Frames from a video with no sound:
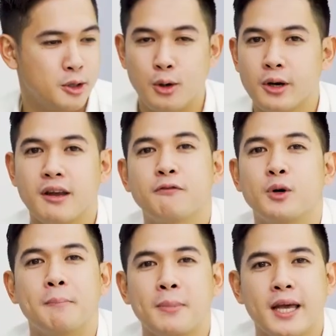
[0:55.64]
you're looking
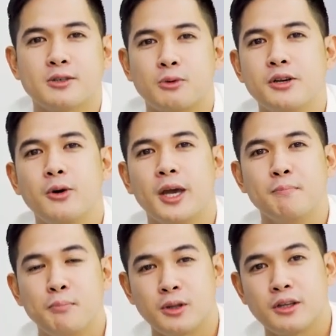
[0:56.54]
for a place where you
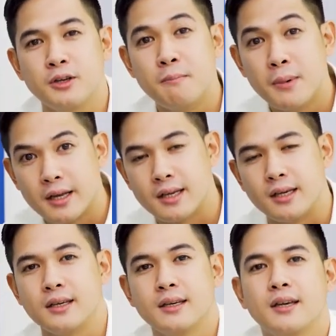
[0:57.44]
can put your
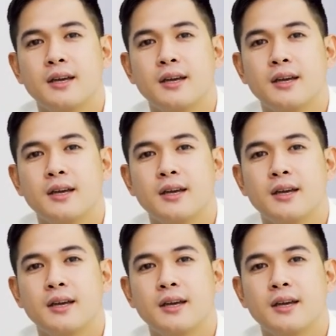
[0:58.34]
money